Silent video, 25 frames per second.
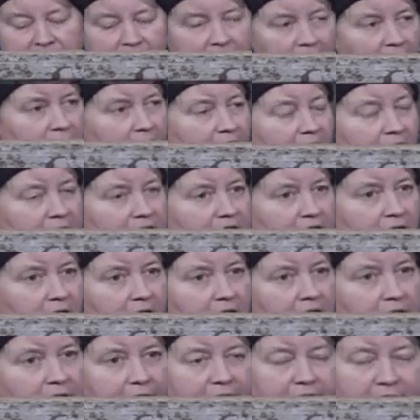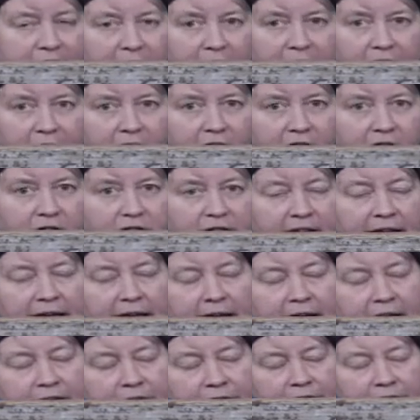guys are entitled to
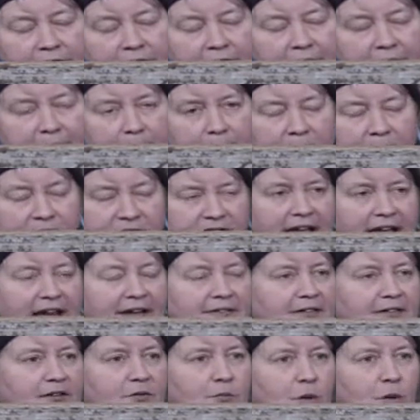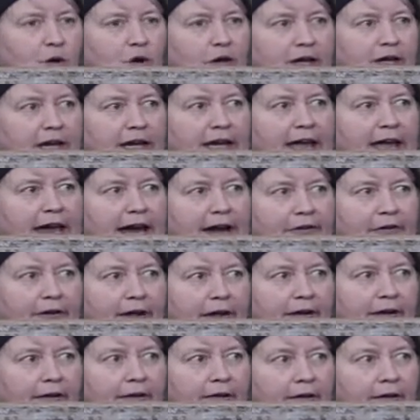have a protected working
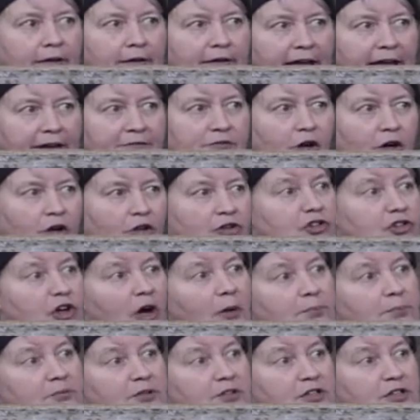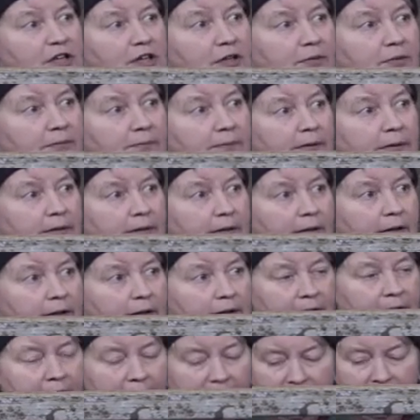area. They've got a job to do.
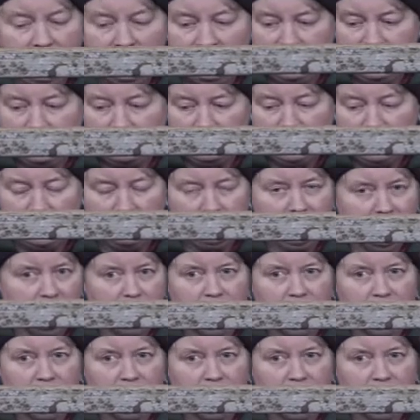They, they might be